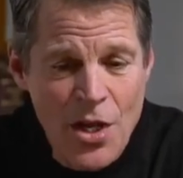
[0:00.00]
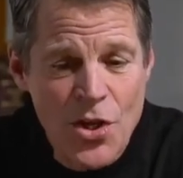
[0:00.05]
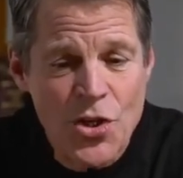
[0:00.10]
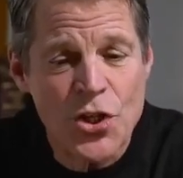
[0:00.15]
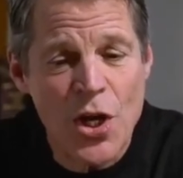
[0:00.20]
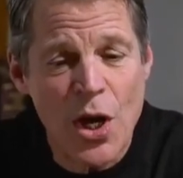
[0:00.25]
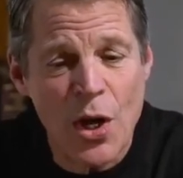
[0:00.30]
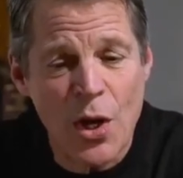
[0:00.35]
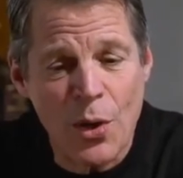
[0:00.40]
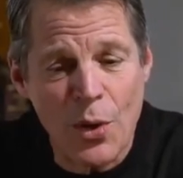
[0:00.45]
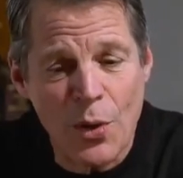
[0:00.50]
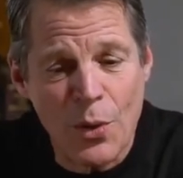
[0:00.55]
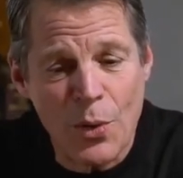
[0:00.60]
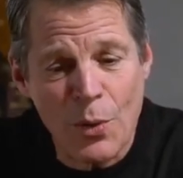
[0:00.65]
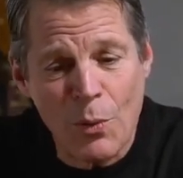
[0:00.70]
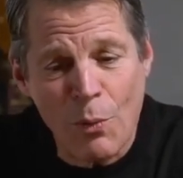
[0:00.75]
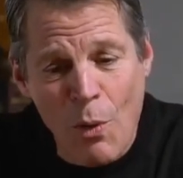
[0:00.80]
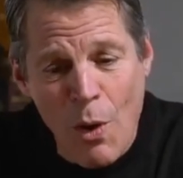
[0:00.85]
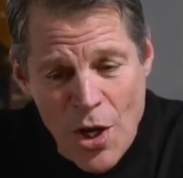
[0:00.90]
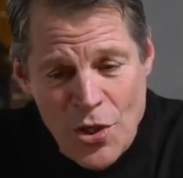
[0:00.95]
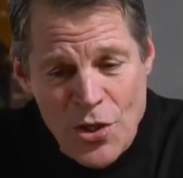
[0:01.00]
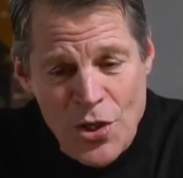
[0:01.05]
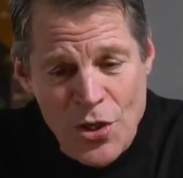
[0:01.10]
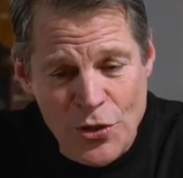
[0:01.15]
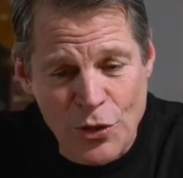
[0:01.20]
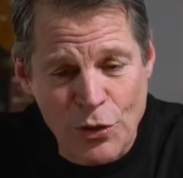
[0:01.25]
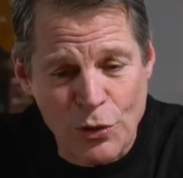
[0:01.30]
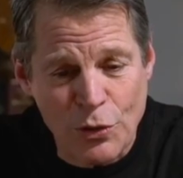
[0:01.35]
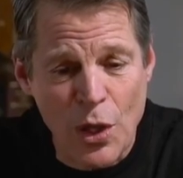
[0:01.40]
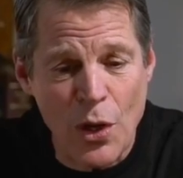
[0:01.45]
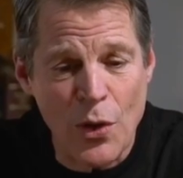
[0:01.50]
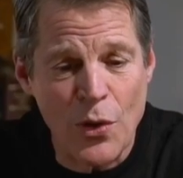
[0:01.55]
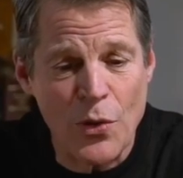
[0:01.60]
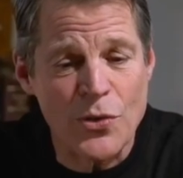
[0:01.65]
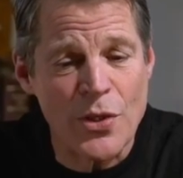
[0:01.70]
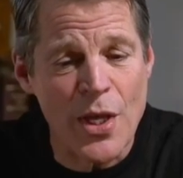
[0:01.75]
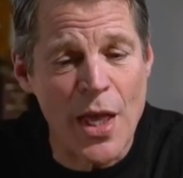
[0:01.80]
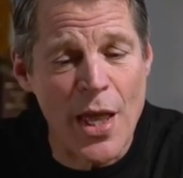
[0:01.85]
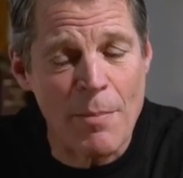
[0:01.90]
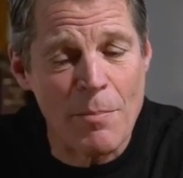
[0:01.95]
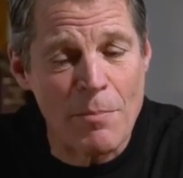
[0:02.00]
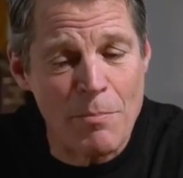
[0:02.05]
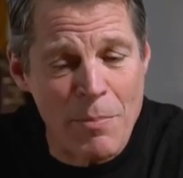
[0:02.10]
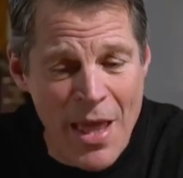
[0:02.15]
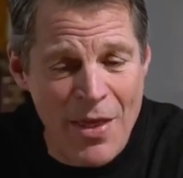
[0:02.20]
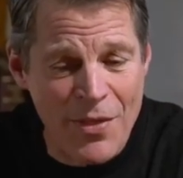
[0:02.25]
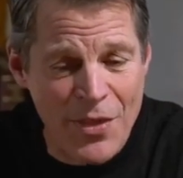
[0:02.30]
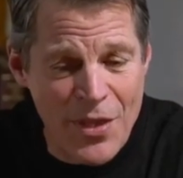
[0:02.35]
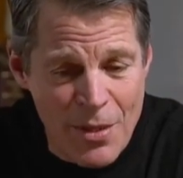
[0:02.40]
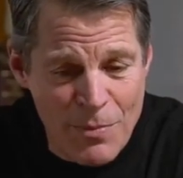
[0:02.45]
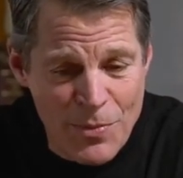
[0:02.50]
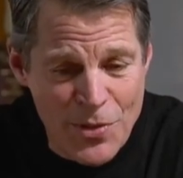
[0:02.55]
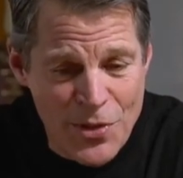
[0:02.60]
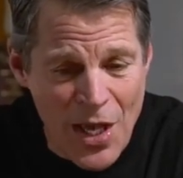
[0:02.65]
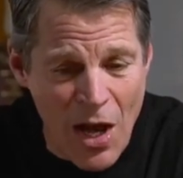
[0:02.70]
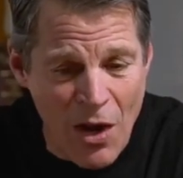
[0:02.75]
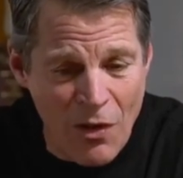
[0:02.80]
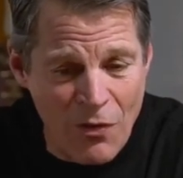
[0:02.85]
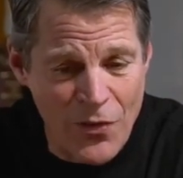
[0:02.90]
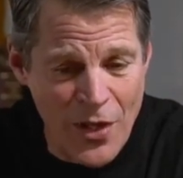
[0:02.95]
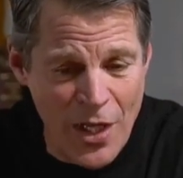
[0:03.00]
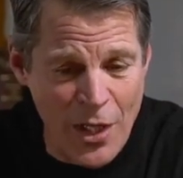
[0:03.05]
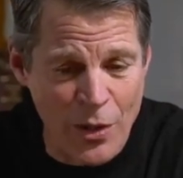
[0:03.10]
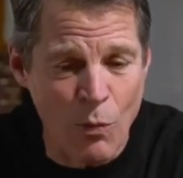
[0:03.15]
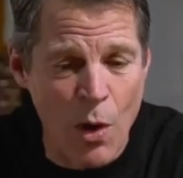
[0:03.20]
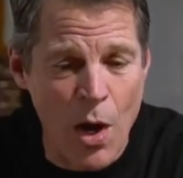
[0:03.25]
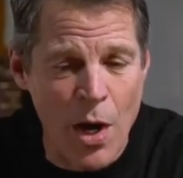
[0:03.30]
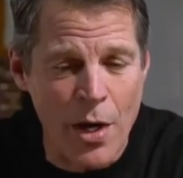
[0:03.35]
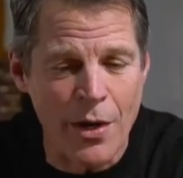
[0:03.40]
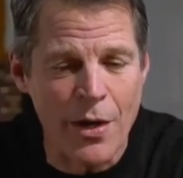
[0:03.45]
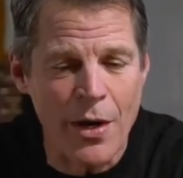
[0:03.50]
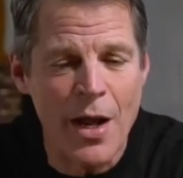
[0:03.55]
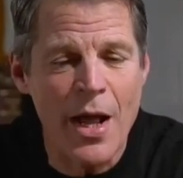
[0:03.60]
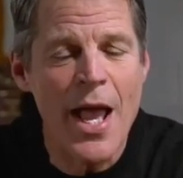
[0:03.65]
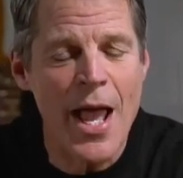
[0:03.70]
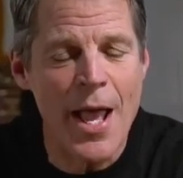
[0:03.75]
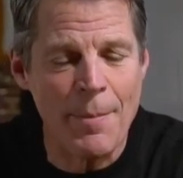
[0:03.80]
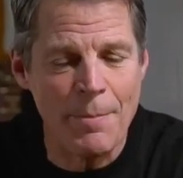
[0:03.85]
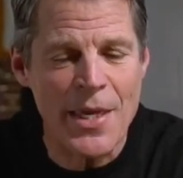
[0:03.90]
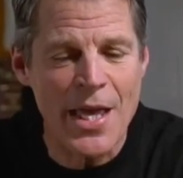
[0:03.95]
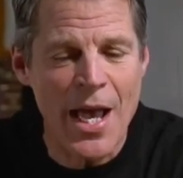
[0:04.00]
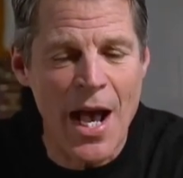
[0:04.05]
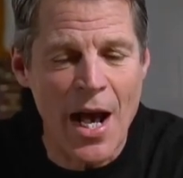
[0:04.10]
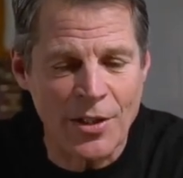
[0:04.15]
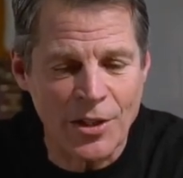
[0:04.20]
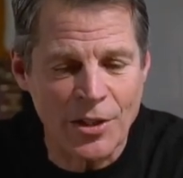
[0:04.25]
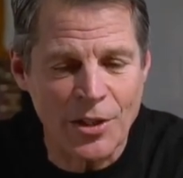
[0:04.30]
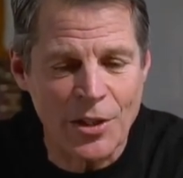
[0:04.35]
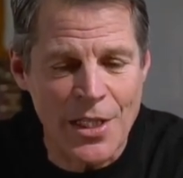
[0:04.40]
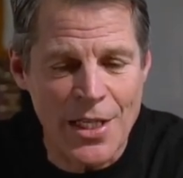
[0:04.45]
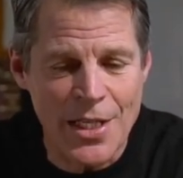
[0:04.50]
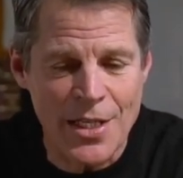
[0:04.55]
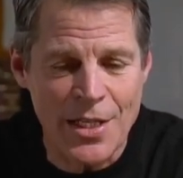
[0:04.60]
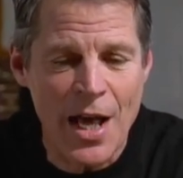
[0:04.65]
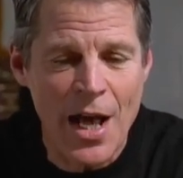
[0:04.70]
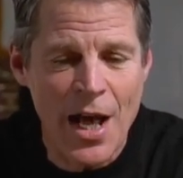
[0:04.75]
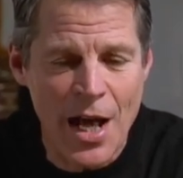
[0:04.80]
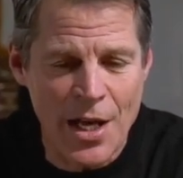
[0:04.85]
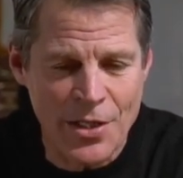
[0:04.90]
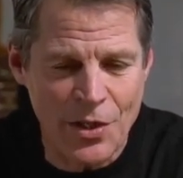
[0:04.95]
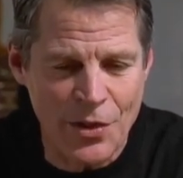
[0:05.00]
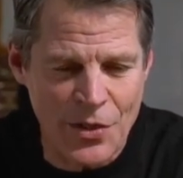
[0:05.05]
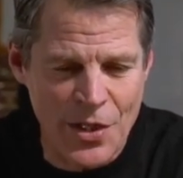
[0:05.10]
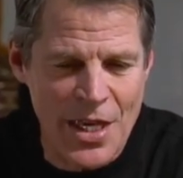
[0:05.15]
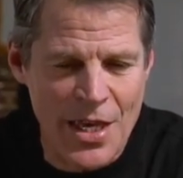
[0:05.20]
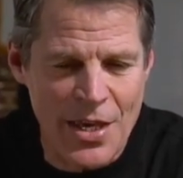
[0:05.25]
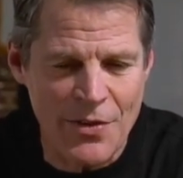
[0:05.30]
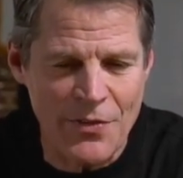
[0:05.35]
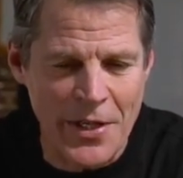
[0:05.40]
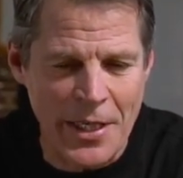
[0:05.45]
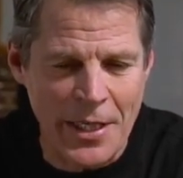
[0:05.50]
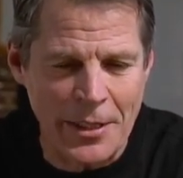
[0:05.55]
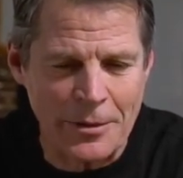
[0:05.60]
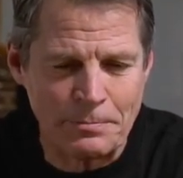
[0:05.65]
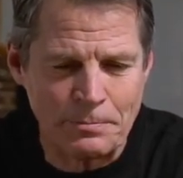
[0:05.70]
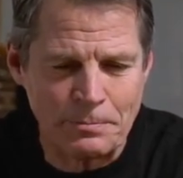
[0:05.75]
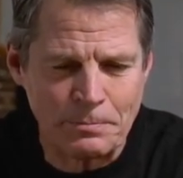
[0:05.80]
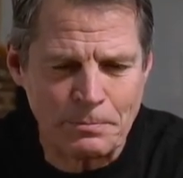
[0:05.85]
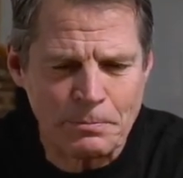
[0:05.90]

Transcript: shall wash his clothes, and bathe himself in water, and be unclean until the evening.